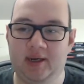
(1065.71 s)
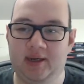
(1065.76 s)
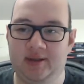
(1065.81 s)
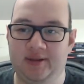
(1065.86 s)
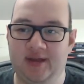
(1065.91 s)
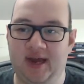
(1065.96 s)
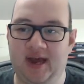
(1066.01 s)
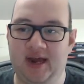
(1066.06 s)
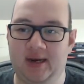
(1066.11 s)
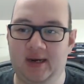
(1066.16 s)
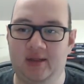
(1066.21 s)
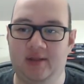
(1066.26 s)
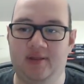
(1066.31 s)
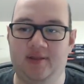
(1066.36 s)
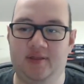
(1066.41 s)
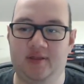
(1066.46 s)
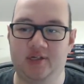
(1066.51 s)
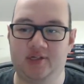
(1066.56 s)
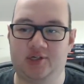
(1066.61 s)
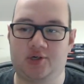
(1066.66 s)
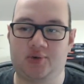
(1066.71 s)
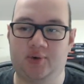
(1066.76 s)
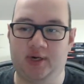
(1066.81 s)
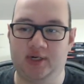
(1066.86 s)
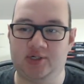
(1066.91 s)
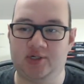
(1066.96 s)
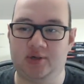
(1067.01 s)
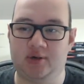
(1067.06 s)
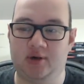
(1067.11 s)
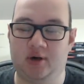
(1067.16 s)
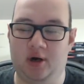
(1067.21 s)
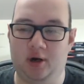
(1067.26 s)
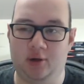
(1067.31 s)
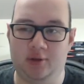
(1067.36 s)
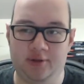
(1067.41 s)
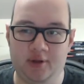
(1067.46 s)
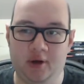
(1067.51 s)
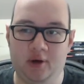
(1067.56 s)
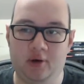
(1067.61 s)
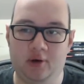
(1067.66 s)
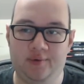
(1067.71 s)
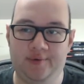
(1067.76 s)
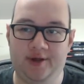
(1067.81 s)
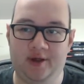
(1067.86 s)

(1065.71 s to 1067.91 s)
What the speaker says: that this creature, although